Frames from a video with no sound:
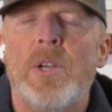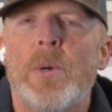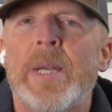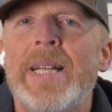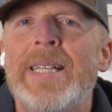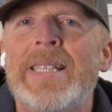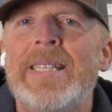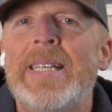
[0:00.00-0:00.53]

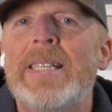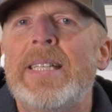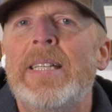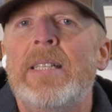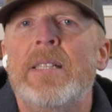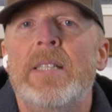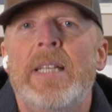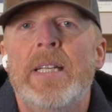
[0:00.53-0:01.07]

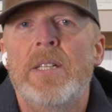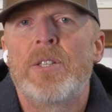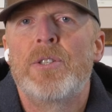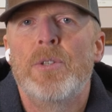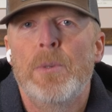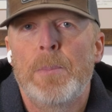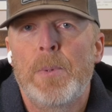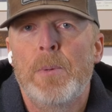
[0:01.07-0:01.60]
consistency is
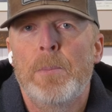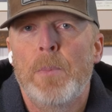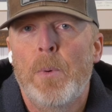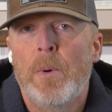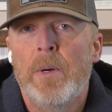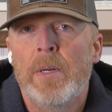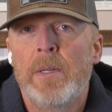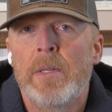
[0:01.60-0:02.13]
super
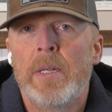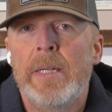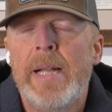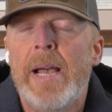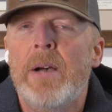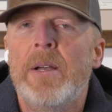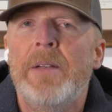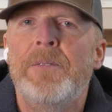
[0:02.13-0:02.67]
important.
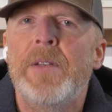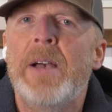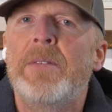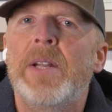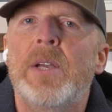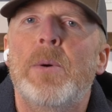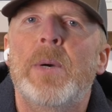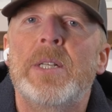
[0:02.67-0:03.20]
Now, if you have
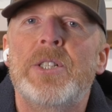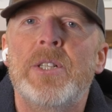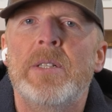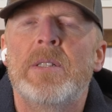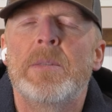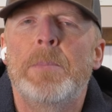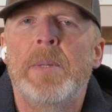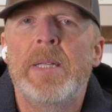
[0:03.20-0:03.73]
any
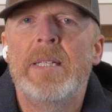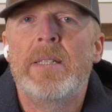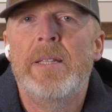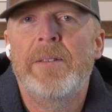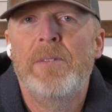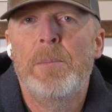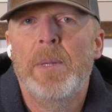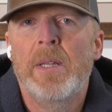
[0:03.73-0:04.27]
questions, please
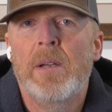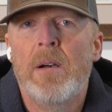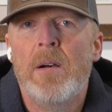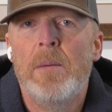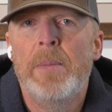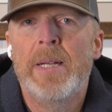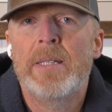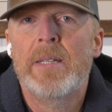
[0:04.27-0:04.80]
leave them in the
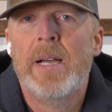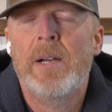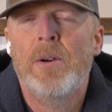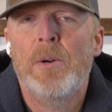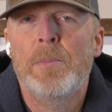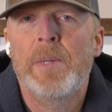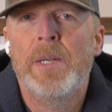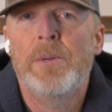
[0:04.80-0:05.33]
comments. I
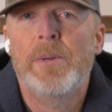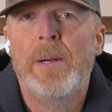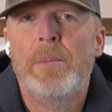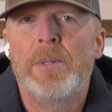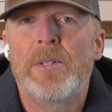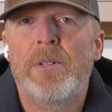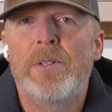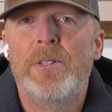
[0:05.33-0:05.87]
hope that you were
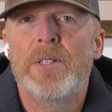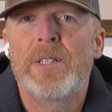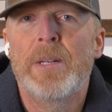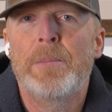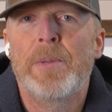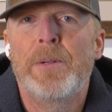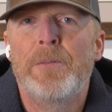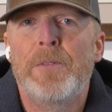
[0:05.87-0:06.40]
able to learn
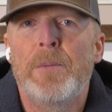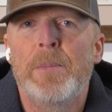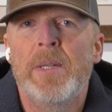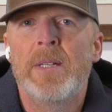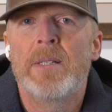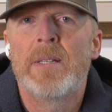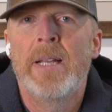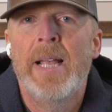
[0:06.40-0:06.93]
something from
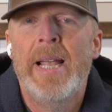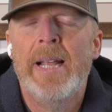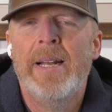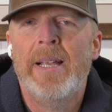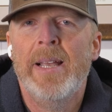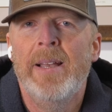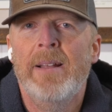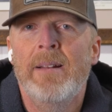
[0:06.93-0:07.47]
this. And
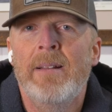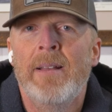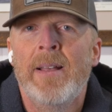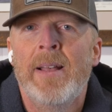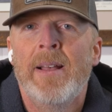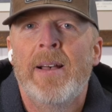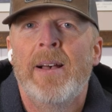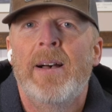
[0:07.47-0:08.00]
again,
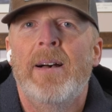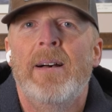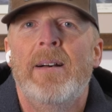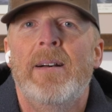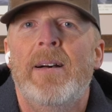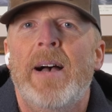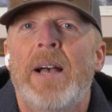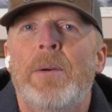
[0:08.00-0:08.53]

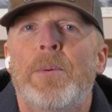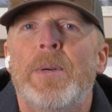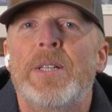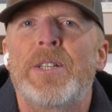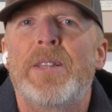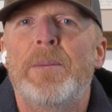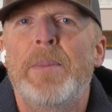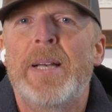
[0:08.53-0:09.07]
I
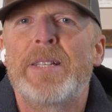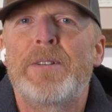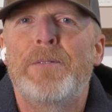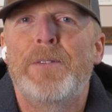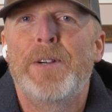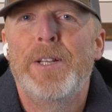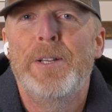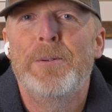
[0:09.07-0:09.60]
wish the best
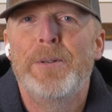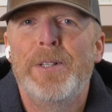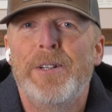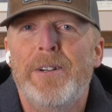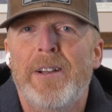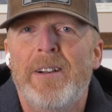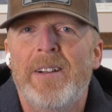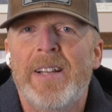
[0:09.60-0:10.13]
for you and
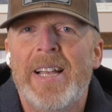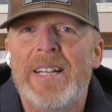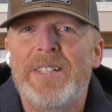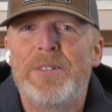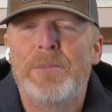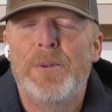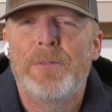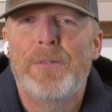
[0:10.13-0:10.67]
your dog
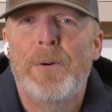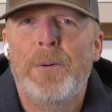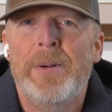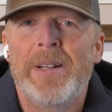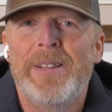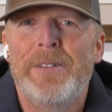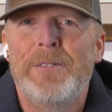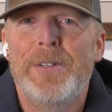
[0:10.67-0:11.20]
as you move
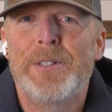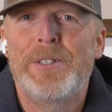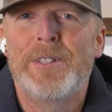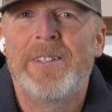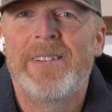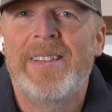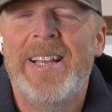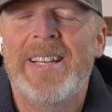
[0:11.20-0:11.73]
forward in the
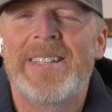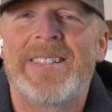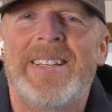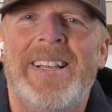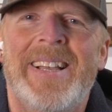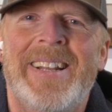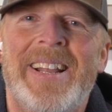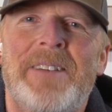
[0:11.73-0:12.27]
future. Thanks,
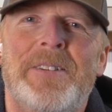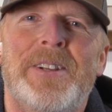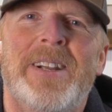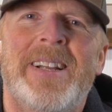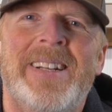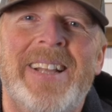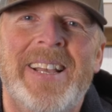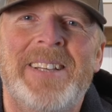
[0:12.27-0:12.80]
and have a
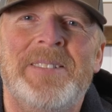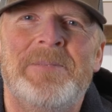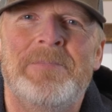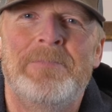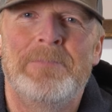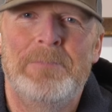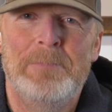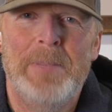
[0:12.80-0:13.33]
great day.
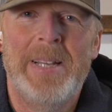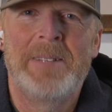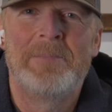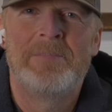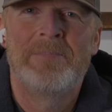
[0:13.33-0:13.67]
Bye.